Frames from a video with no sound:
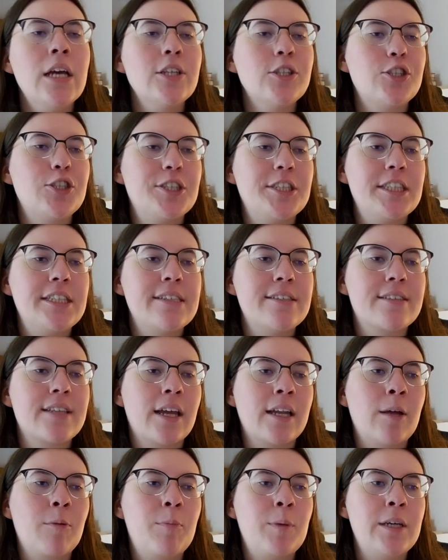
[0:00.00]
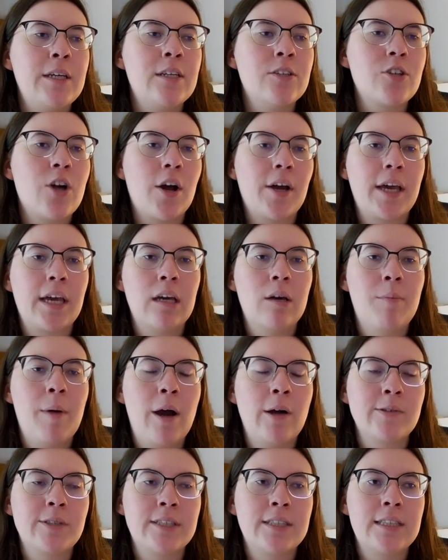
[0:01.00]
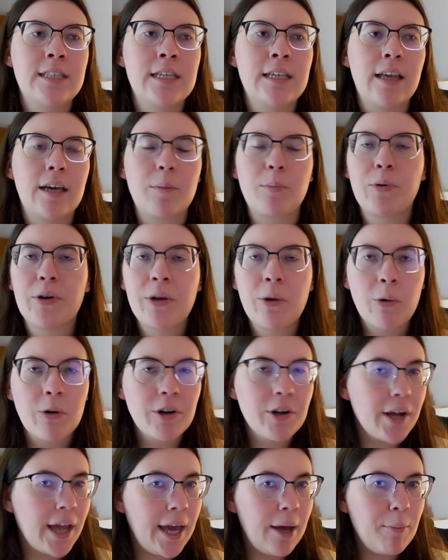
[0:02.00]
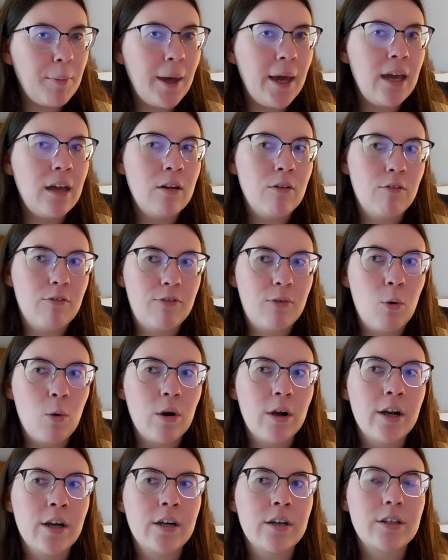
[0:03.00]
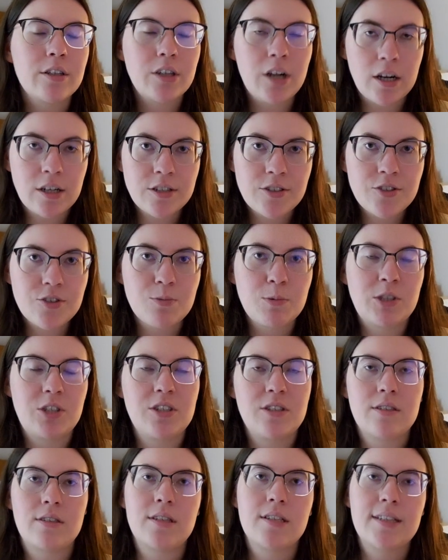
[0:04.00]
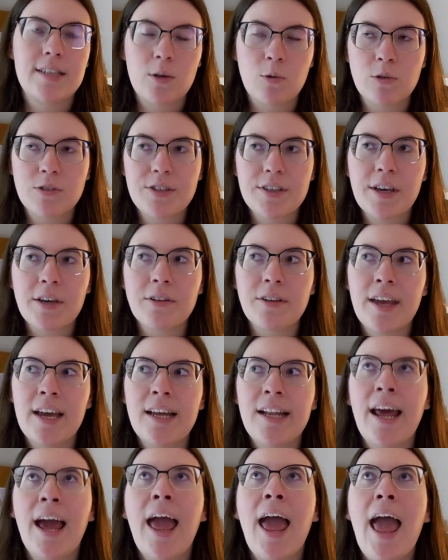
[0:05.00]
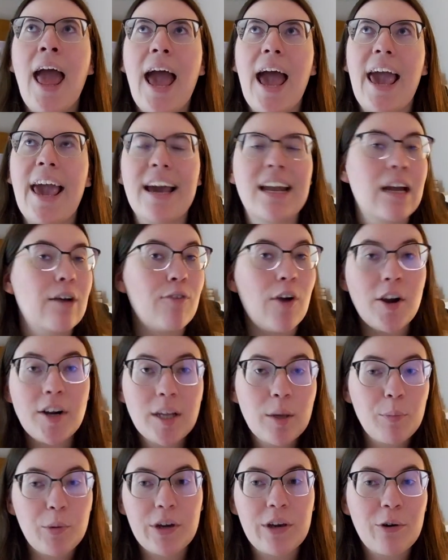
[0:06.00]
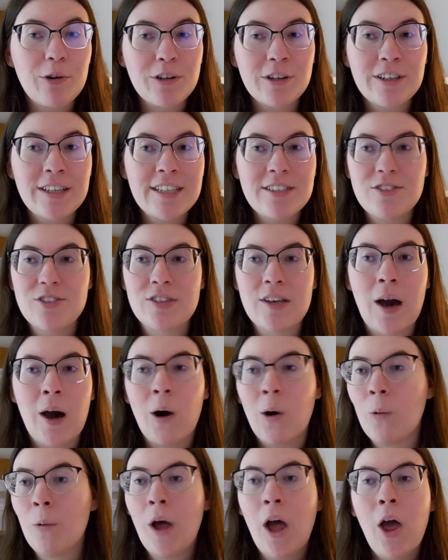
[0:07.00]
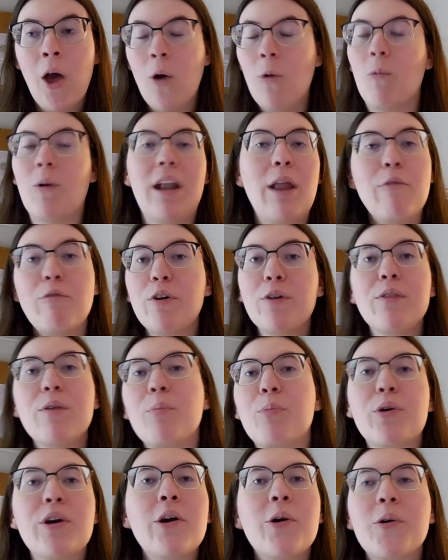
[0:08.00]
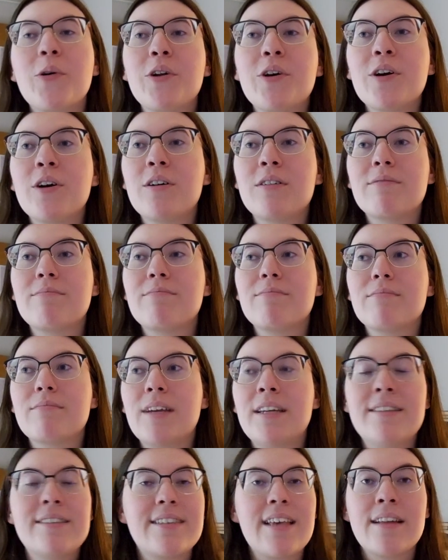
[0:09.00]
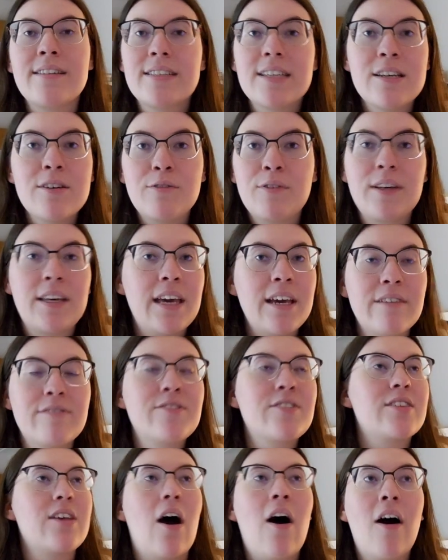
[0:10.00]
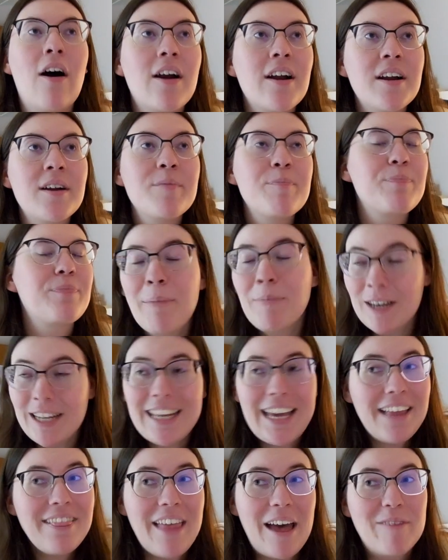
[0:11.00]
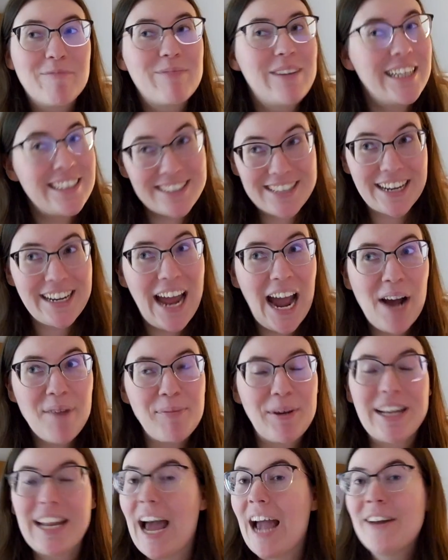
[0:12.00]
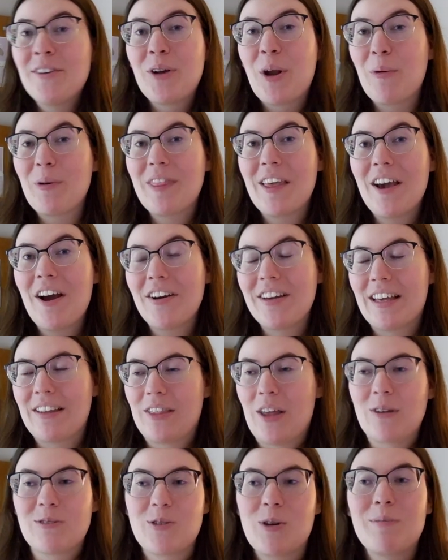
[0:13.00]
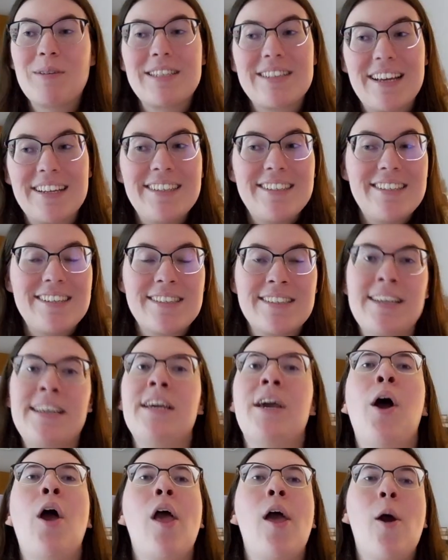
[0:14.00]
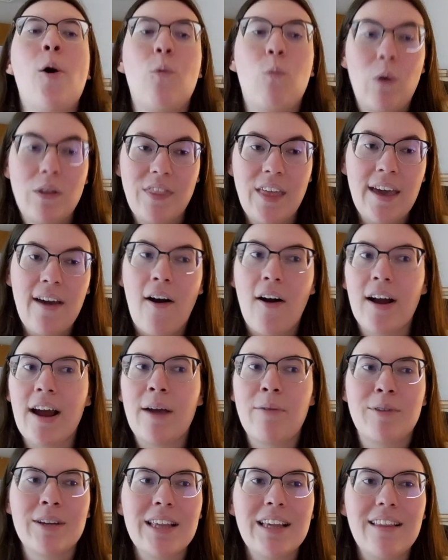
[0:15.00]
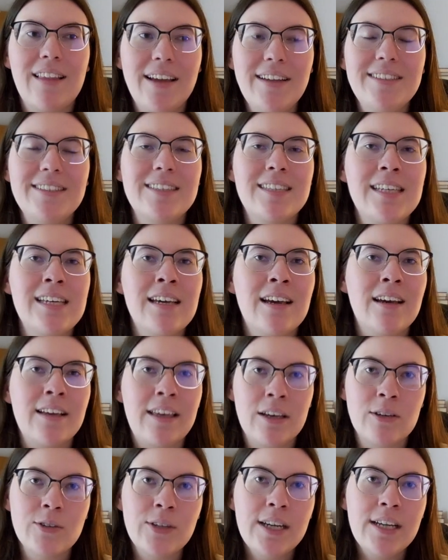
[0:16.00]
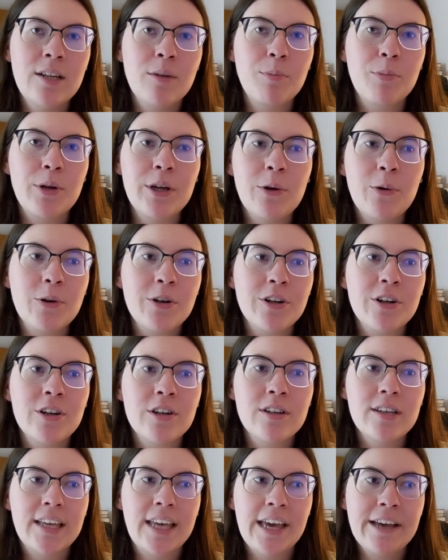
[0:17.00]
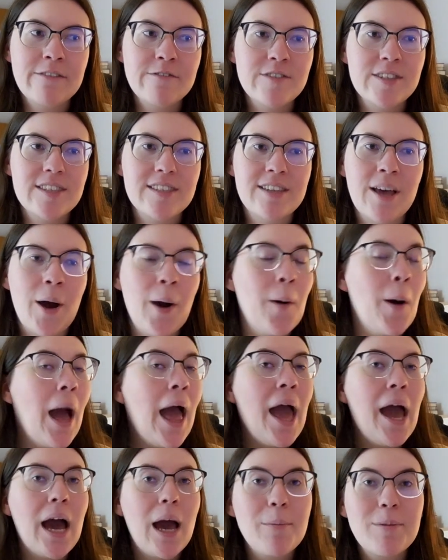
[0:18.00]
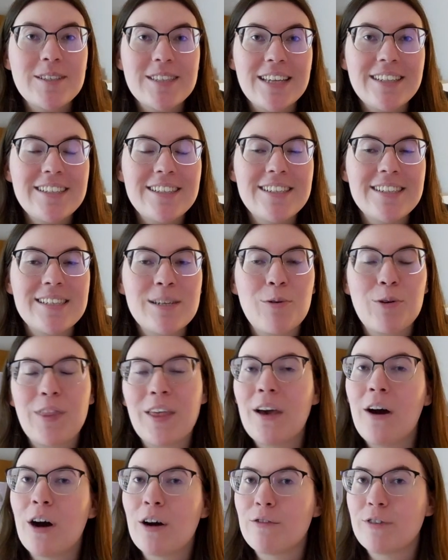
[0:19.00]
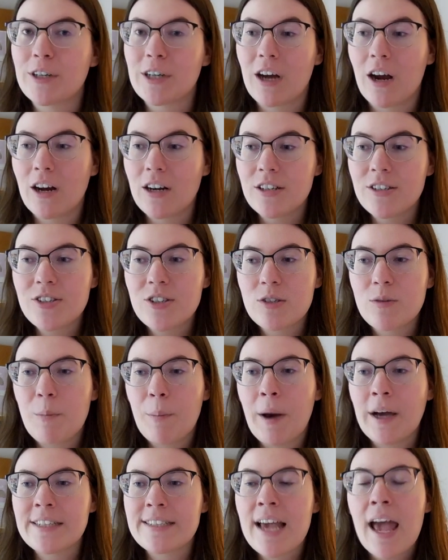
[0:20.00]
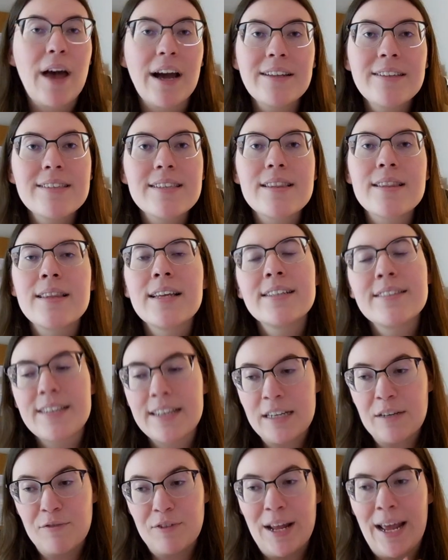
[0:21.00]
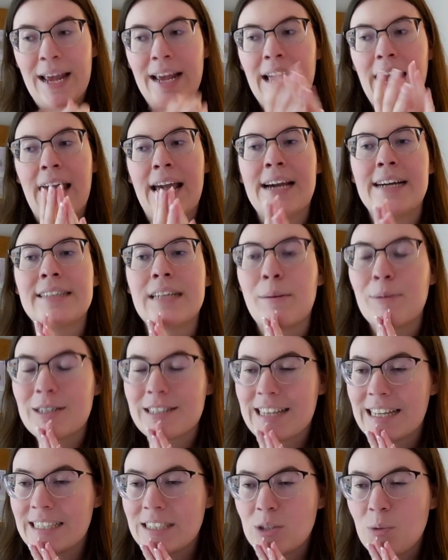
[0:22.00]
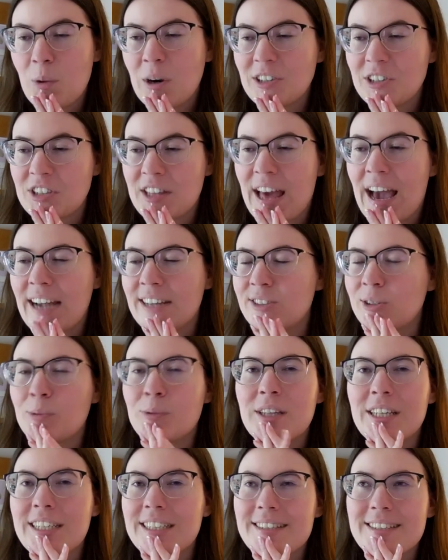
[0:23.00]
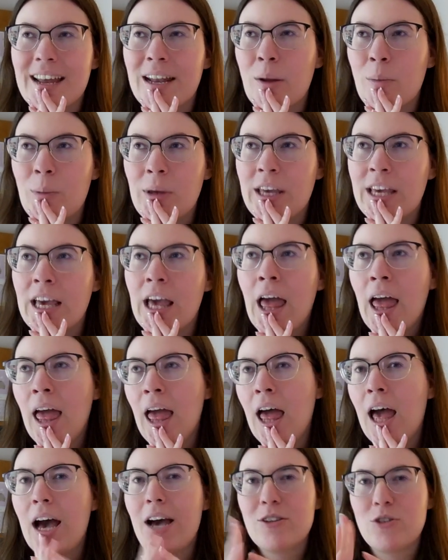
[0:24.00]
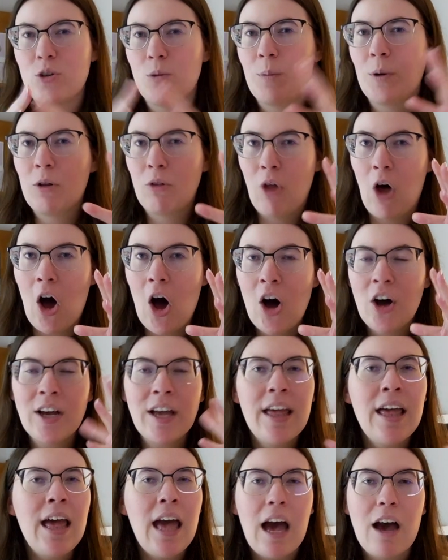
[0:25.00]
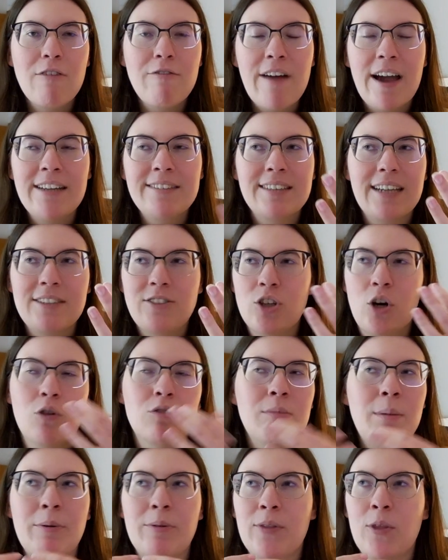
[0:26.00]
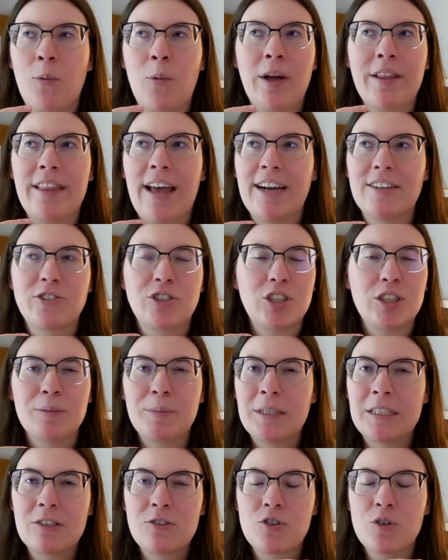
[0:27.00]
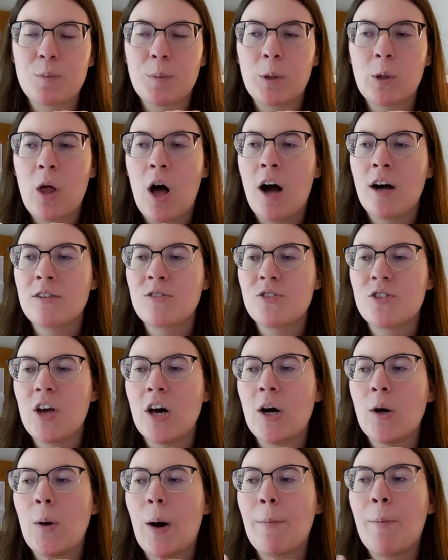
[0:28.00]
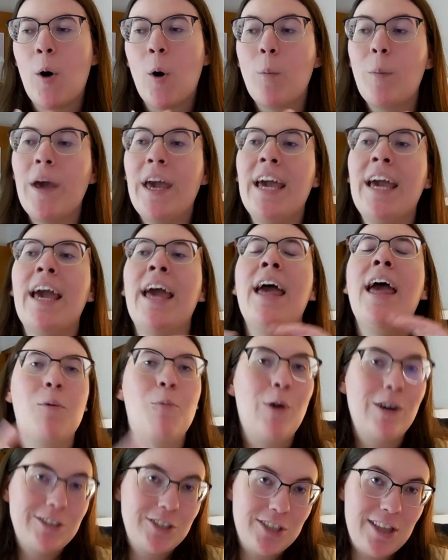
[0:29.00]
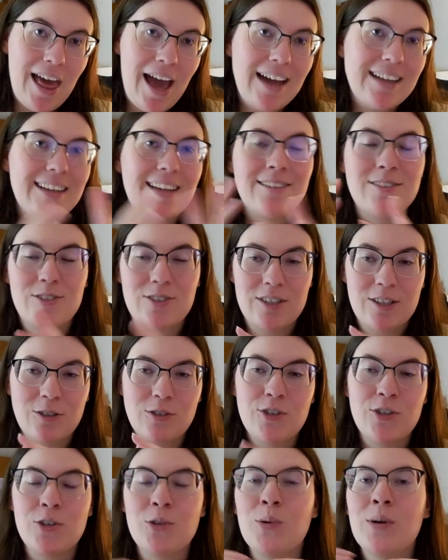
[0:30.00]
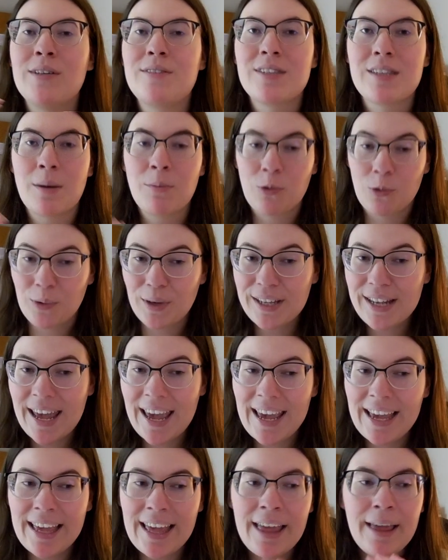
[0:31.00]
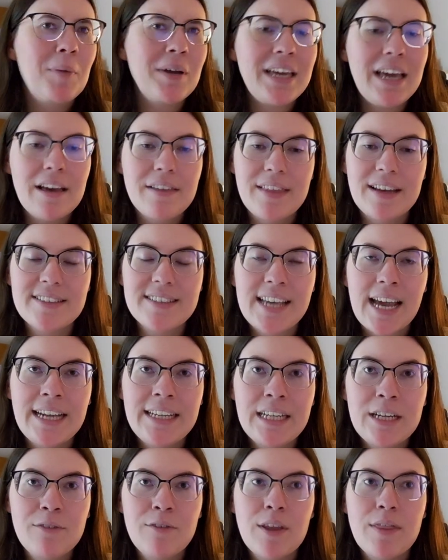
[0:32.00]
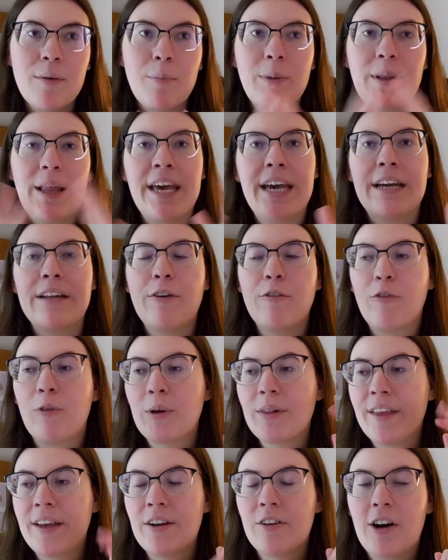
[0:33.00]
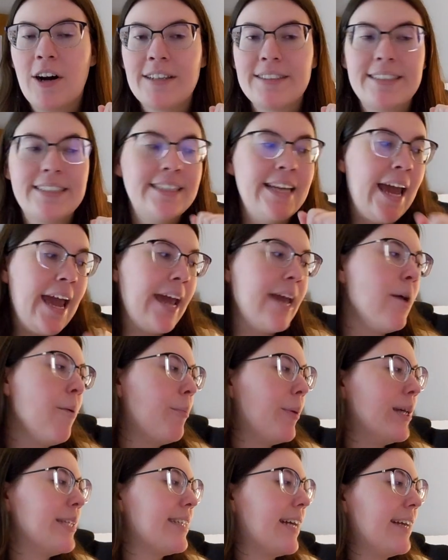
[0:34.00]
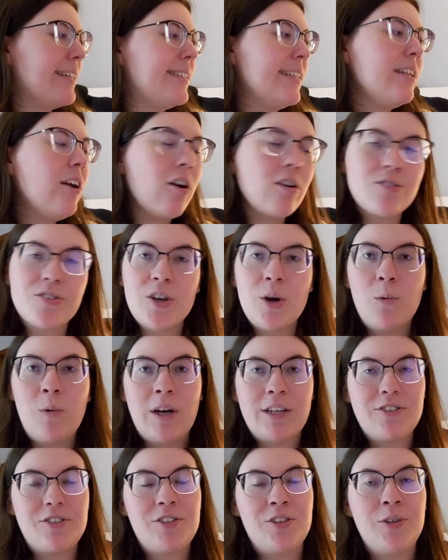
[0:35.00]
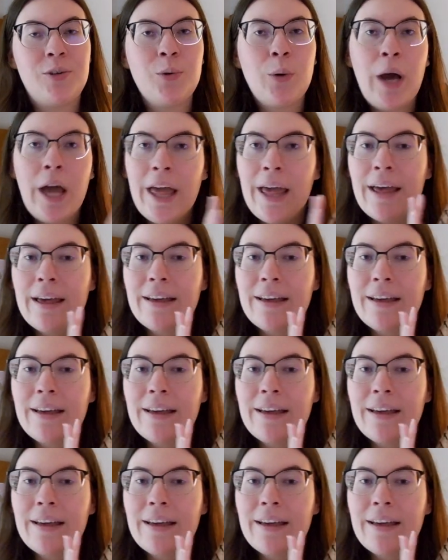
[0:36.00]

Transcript: She's gonna be talking about the like pre-order campaign for Cursed, which is the sequel to Gilded, and I've already pre-ordered it, so whatever the pre-order incentive gifts are, I'm gonna get them. It's gonna happen. I don't know what they are yet though, so I'm excited to see what they are. I really liked the Gilded pre-order gifts, so I'm excited to see what they are for Cursed, but that's this evening, and I'm excited to watch that. I don't think it's gonna be a super long event. I don't remember the one last year being super long, so I'm hoping I can watch that and still do some reading. But yeah, that's kind of the plan for later on today, but I did also want to